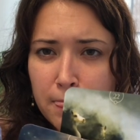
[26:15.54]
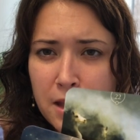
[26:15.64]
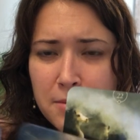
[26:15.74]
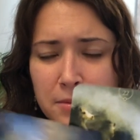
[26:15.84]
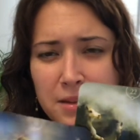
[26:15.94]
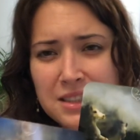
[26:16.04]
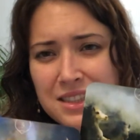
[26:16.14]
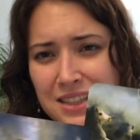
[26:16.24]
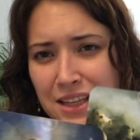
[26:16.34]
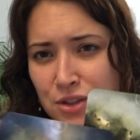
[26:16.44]
and it's
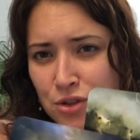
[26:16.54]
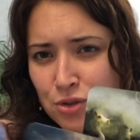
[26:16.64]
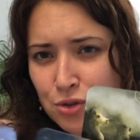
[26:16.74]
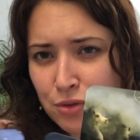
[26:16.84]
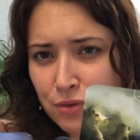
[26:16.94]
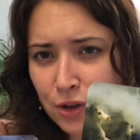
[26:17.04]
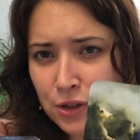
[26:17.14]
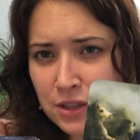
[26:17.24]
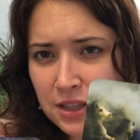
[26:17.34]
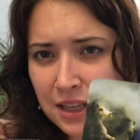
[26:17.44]
like to traverse
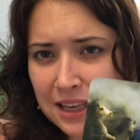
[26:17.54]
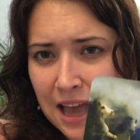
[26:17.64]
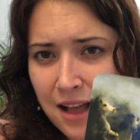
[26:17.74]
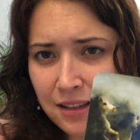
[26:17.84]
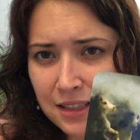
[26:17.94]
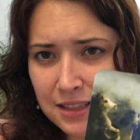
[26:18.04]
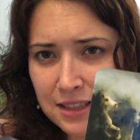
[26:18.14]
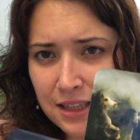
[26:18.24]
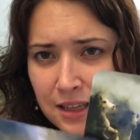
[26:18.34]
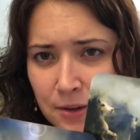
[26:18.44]
the
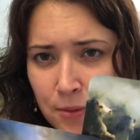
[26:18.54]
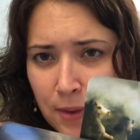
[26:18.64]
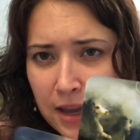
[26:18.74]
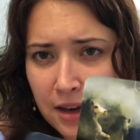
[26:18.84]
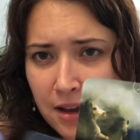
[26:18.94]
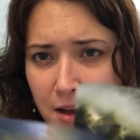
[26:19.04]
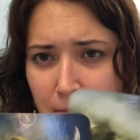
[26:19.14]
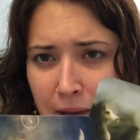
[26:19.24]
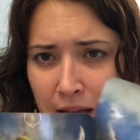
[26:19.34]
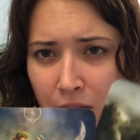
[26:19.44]
galaxy in a way and come
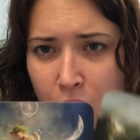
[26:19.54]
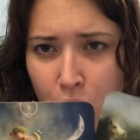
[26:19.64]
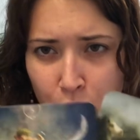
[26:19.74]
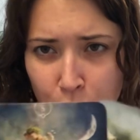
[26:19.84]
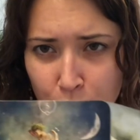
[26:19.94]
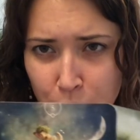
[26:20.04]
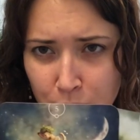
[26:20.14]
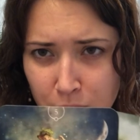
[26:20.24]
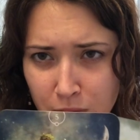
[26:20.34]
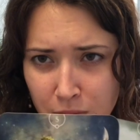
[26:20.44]
back home,
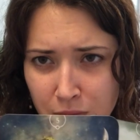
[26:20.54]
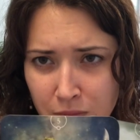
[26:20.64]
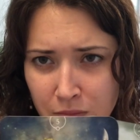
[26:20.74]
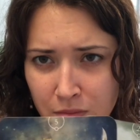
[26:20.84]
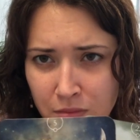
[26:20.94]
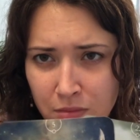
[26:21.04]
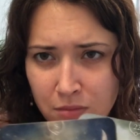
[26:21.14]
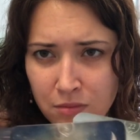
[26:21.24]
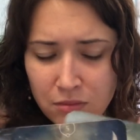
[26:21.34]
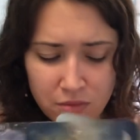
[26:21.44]

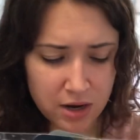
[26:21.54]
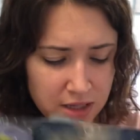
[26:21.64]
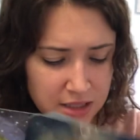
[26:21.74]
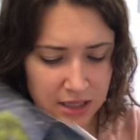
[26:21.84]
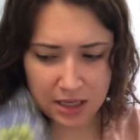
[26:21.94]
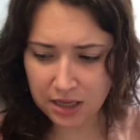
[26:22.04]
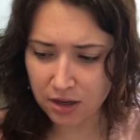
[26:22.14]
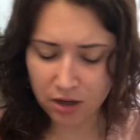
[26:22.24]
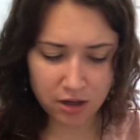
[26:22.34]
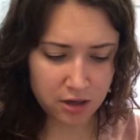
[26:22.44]
right? To
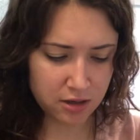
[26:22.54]
here.